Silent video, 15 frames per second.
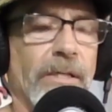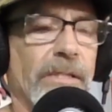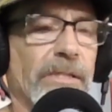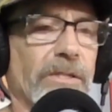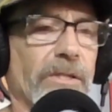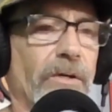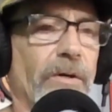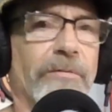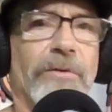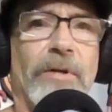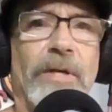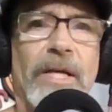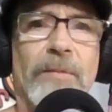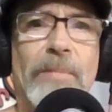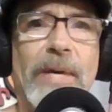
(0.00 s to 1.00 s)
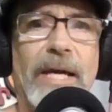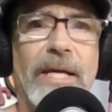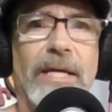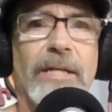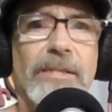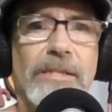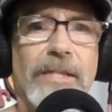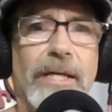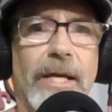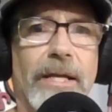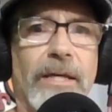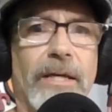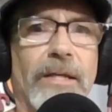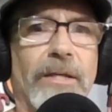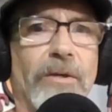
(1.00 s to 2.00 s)
So if you're getting back into
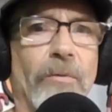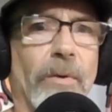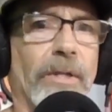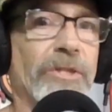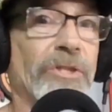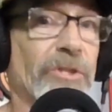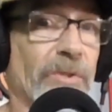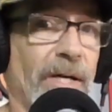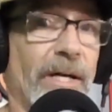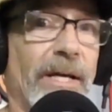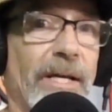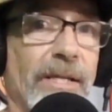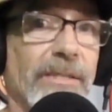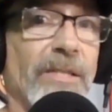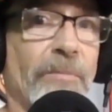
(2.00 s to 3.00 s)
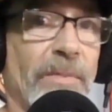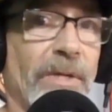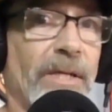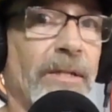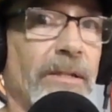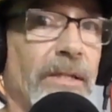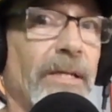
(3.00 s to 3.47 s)
skating and you want to try something,